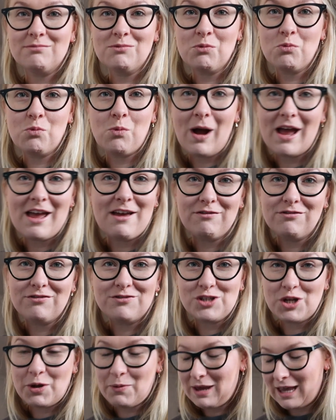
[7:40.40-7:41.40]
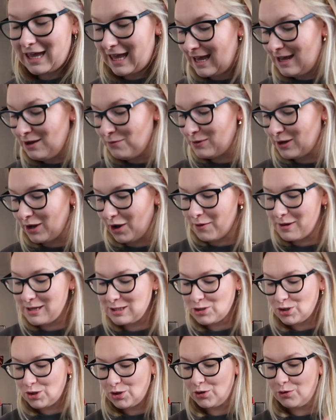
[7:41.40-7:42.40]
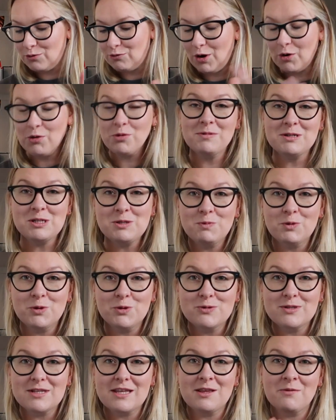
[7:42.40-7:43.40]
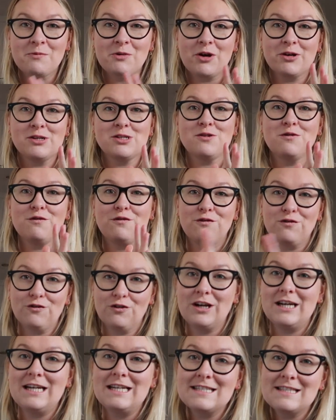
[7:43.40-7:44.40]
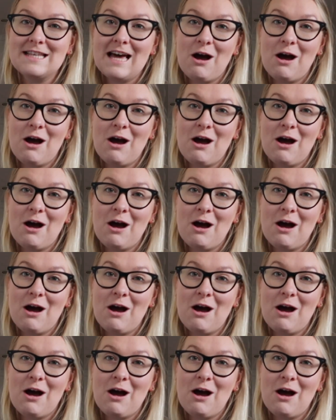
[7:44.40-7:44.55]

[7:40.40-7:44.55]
way of doing it. We're going to roll them into balls and then we're going to freeze